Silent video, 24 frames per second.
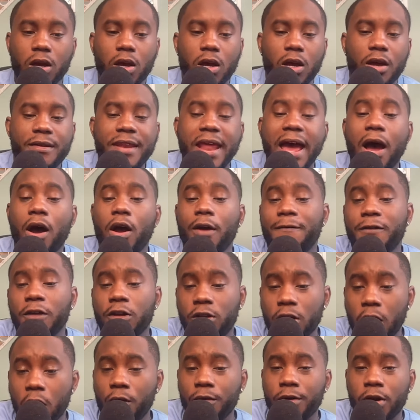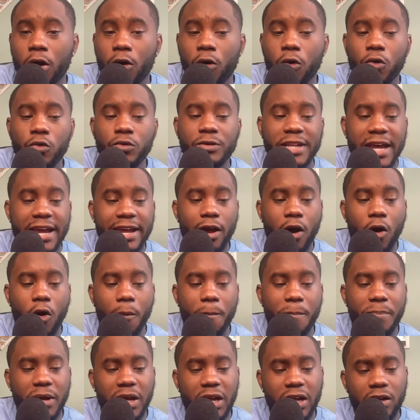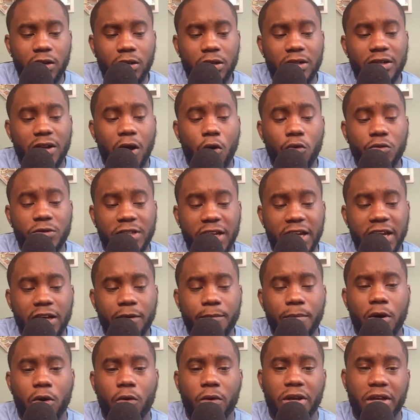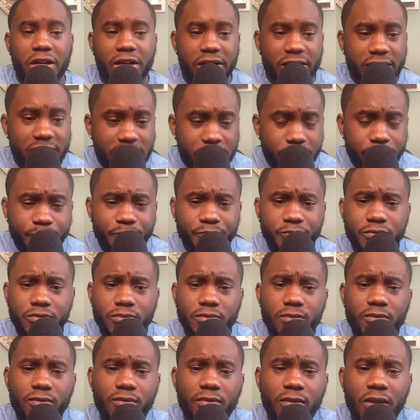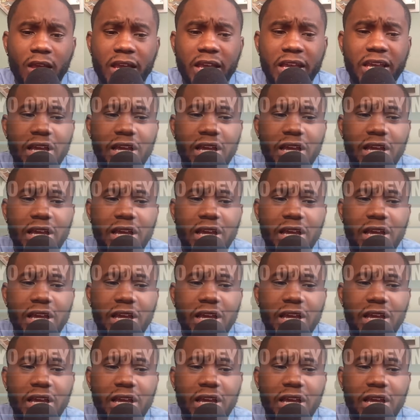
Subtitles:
Now, if you don't know who Day Odingbo is, he